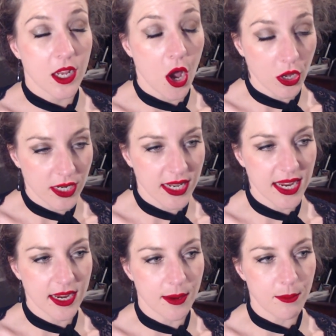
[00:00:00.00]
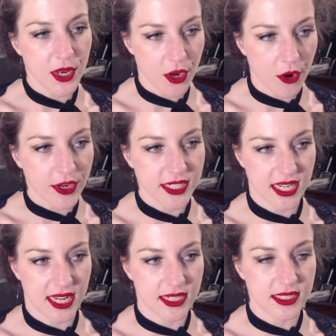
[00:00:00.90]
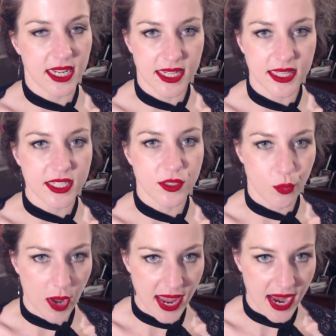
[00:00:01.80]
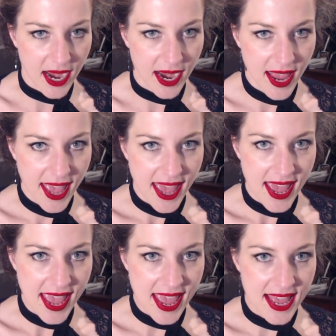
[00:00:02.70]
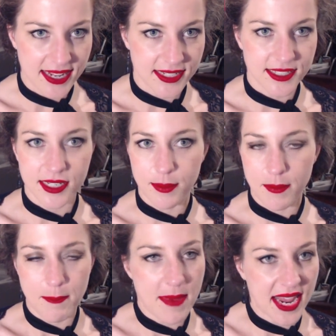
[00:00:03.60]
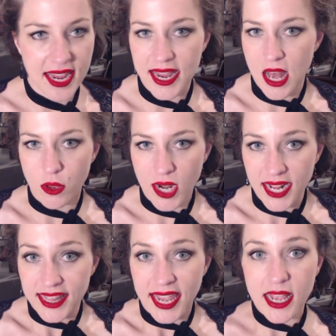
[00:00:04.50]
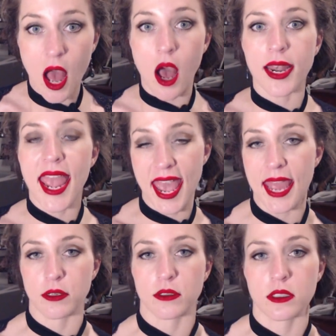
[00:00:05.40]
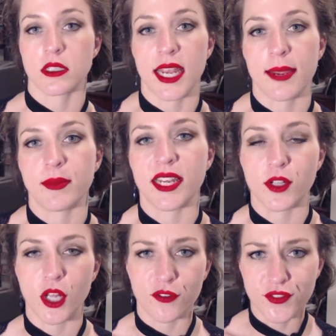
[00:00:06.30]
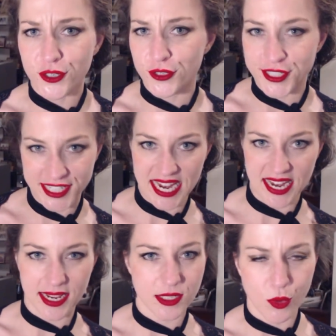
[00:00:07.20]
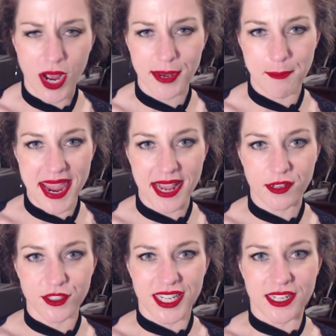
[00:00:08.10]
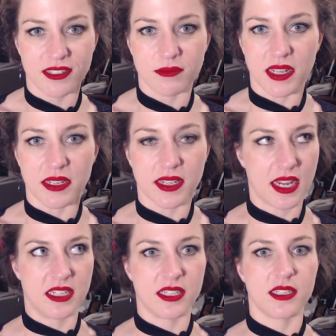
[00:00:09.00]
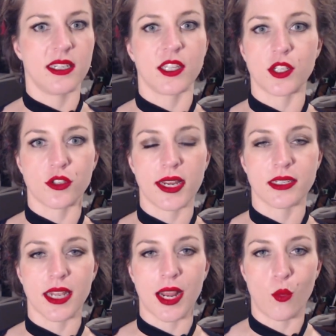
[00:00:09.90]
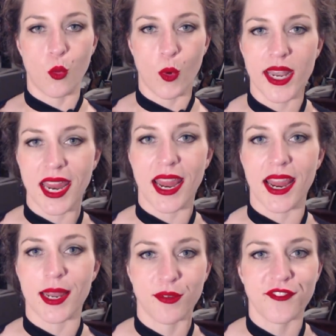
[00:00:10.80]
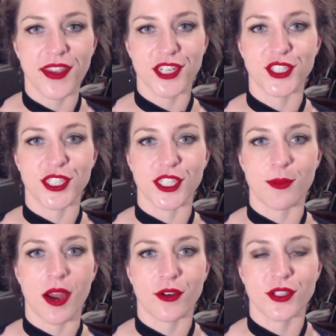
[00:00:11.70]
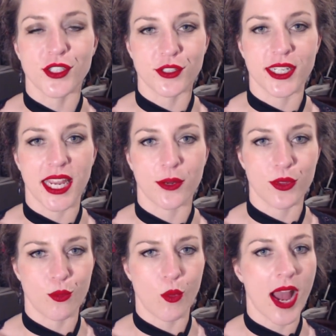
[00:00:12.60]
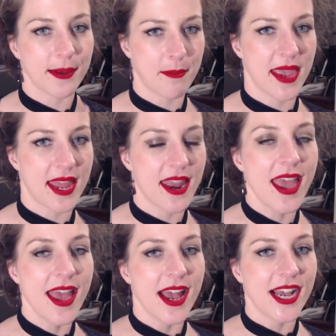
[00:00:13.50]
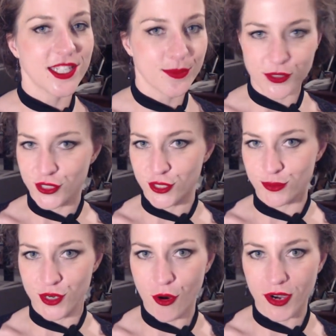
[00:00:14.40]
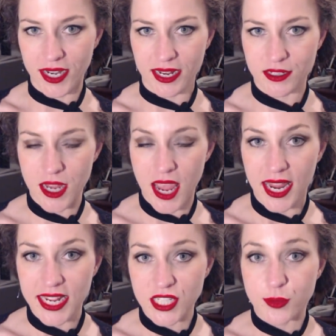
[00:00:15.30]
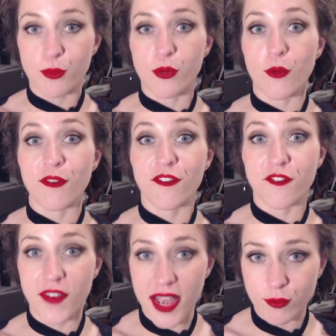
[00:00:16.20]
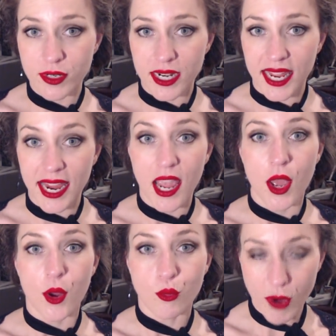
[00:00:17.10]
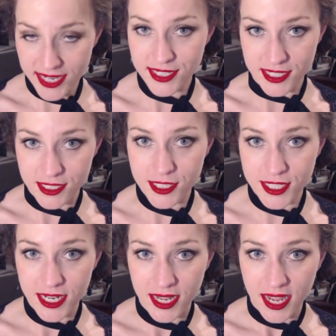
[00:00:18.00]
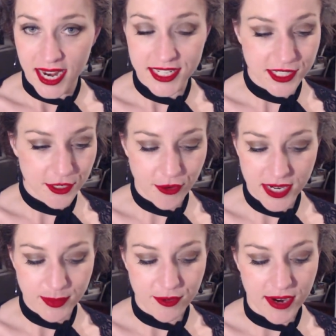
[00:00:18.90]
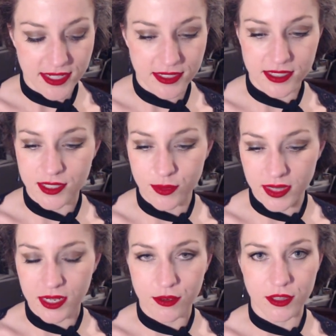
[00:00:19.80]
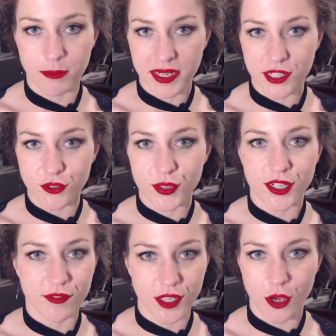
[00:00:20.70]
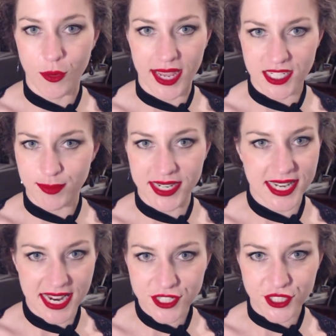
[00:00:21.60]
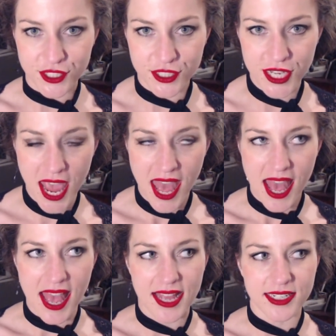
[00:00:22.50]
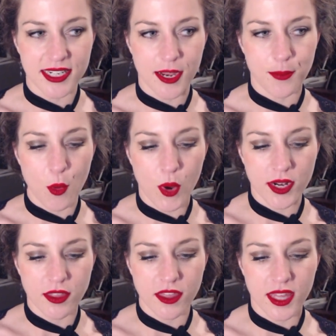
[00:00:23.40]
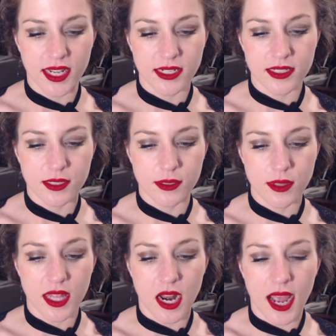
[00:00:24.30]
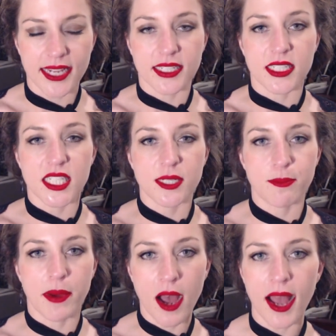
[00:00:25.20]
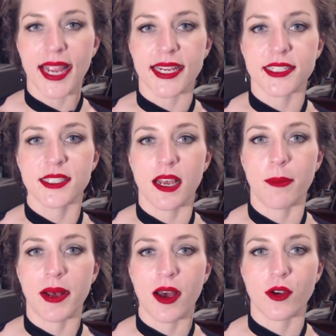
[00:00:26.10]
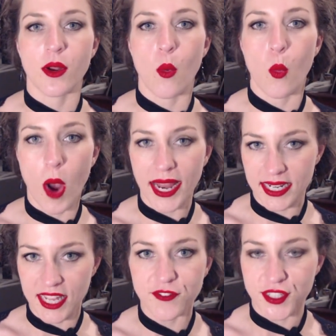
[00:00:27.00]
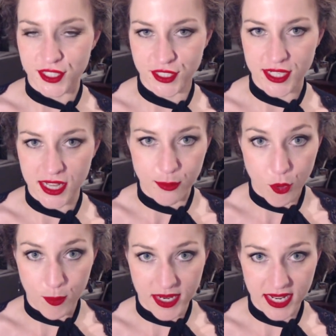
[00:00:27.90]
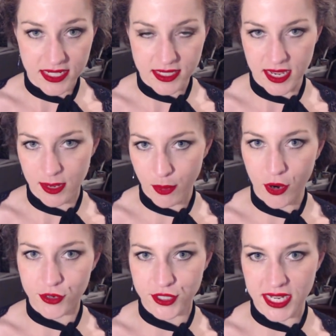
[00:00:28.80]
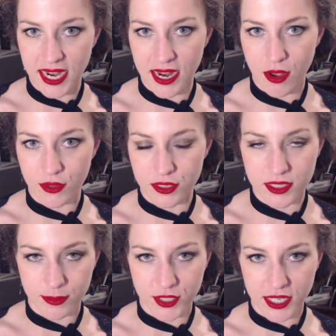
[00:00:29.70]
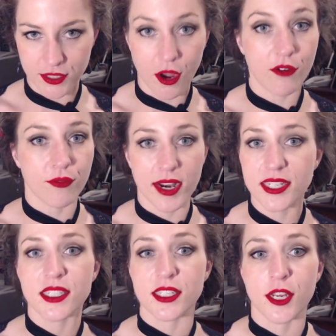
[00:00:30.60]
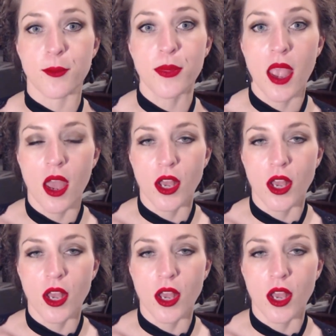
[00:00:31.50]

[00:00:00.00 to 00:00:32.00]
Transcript: Coddling minorities in this way and making out like they can't handle the same level of critique as white males, and insisting that traits like winning and perfectionism are associated with white men as opposed to minorities, is profoundly racist. It's incredibly racist. It's what they call the bigotry of low expectations. And one of the things that I despise about white leftists at the moment is the hypocrisy on the subject of racism.